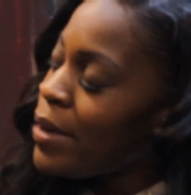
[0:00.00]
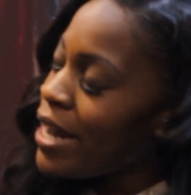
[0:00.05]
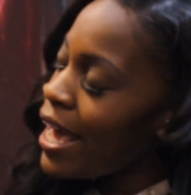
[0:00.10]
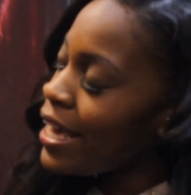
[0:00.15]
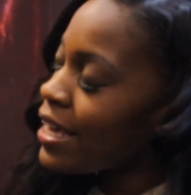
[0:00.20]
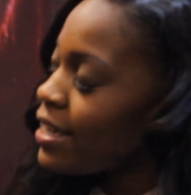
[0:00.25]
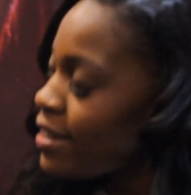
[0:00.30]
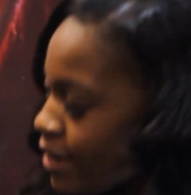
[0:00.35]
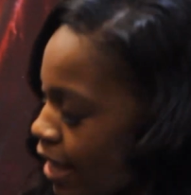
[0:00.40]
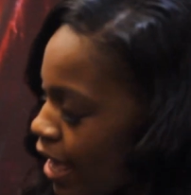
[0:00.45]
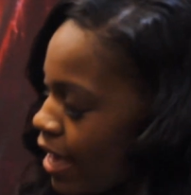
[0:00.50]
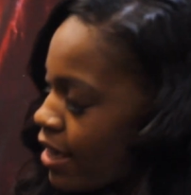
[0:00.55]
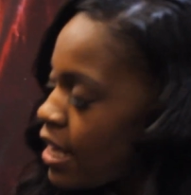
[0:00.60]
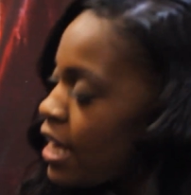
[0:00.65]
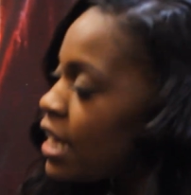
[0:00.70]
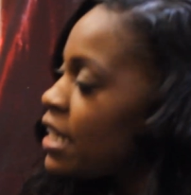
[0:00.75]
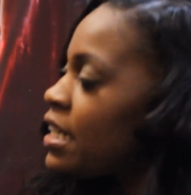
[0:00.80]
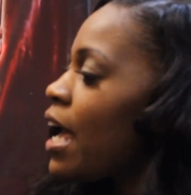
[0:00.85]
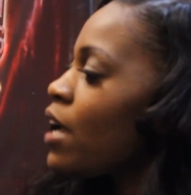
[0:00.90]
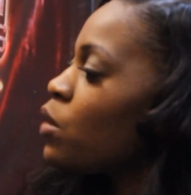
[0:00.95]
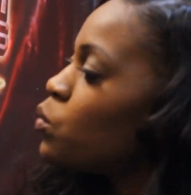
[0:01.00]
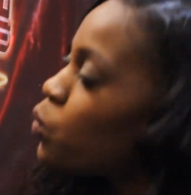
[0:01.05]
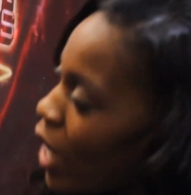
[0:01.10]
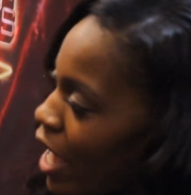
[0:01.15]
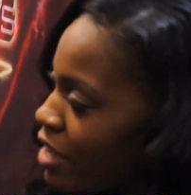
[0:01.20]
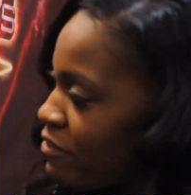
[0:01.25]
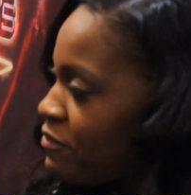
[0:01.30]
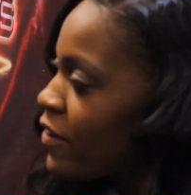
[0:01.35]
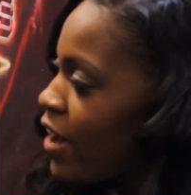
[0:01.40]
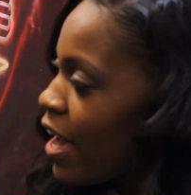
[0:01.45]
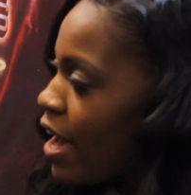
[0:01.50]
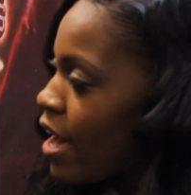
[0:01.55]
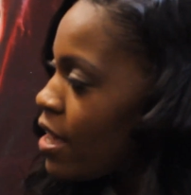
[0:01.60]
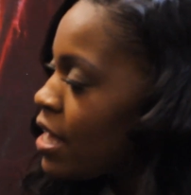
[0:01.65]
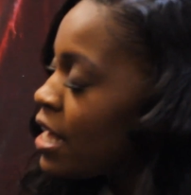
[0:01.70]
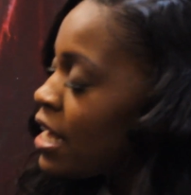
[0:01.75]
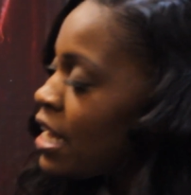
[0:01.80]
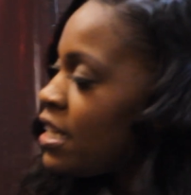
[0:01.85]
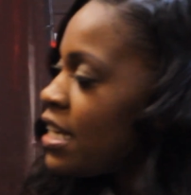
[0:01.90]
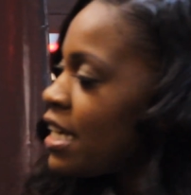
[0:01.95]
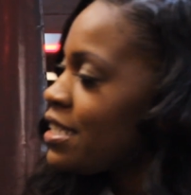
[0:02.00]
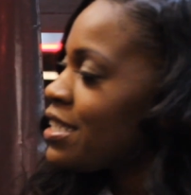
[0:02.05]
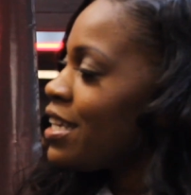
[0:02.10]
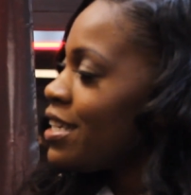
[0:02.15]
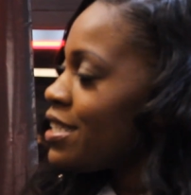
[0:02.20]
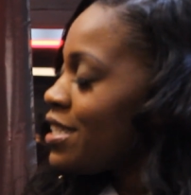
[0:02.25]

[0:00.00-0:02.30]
but I connect like Wi-Fi. Let's